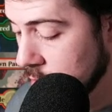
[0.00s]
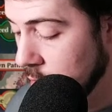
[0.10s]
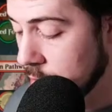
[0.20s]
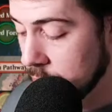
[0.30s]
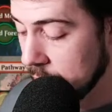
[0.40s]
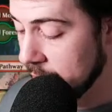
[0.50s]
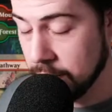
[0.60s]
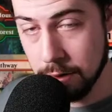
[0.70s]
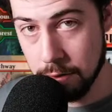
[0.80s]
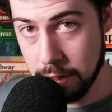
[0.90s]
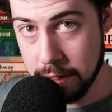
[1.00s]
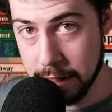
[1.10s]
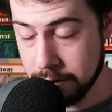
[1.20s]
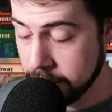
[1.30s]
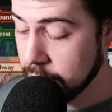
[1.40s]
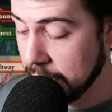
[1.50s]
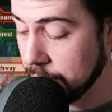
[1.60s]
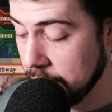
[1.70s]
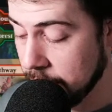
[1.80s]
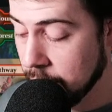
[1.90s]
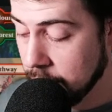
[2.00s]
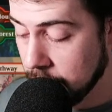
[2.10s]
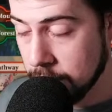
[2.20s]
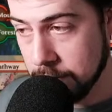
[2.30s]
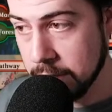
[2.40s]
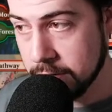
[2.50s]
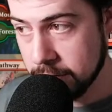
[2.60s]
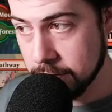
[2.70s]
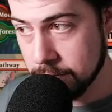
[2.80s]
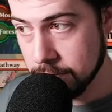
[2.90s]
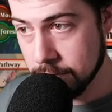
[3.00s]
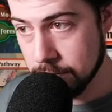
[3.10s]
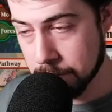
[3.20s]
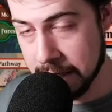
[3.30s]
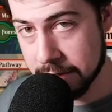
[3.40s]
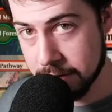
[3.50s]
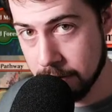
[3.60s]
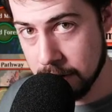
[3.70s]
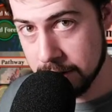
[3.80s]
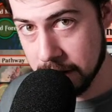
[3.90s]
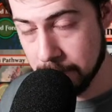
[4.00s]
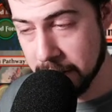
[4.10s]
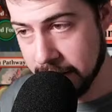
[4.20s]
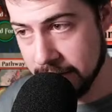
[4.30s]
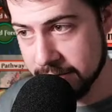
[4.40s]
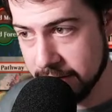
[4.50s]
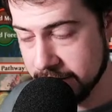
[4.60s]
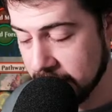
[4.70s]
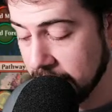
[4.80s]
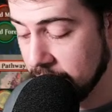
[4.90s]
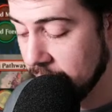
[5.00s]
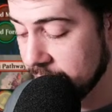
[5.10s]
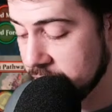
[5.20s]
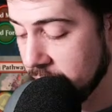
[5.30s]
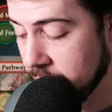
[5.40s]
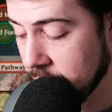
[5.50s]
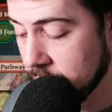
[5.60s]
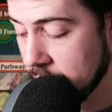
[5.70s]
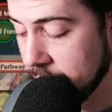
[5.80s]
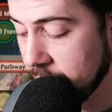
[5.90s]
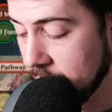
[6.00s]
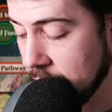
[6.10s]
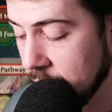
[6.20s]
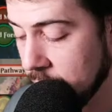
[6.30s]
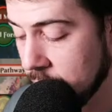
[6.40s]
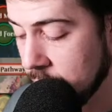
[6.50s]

Oh, it only dinos. Okay, well, this Blast Zone does help against this 9 lives here, definitely.